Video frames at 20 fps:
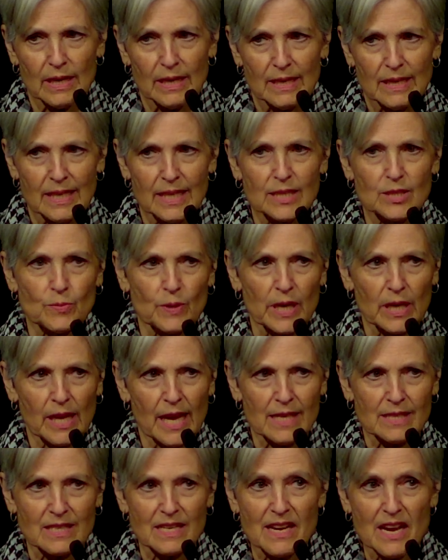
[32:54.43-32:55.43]
Israel
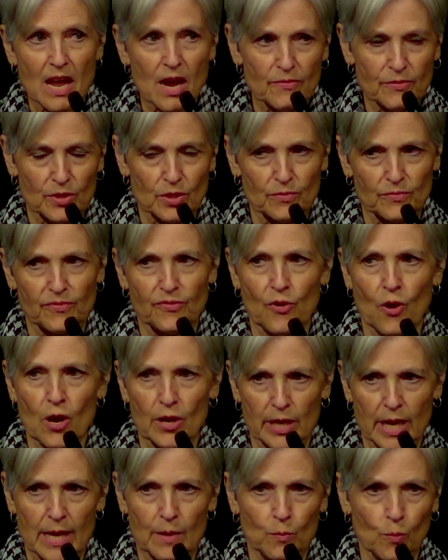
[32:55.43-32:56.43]
has never fought
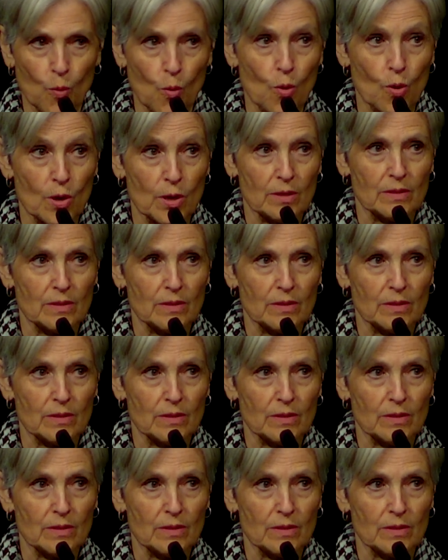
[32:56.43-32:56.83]
a war